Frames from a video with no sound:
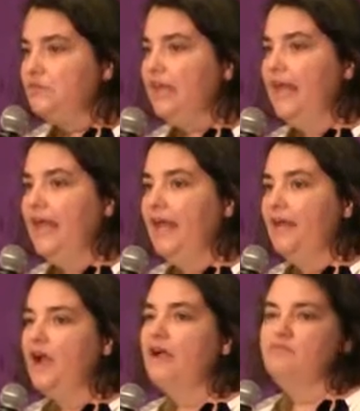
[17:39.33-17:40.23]

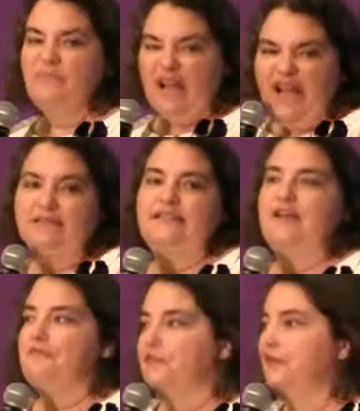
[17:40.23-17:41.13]
And
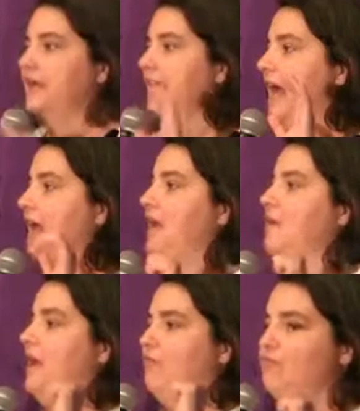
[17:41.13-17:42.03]
definitely, I
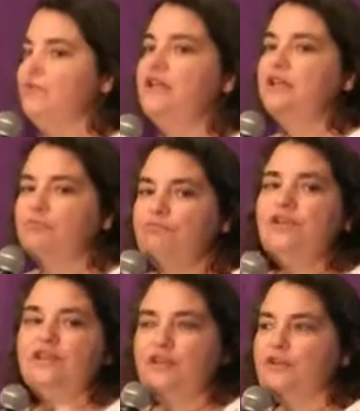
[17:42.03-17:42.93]
am a really,
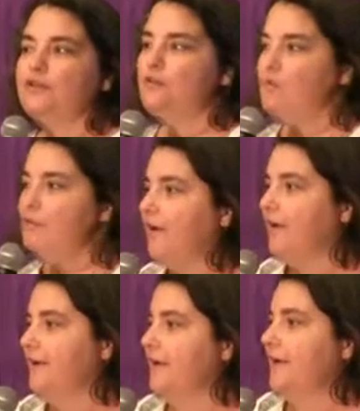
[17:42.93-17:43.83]
really good lawyer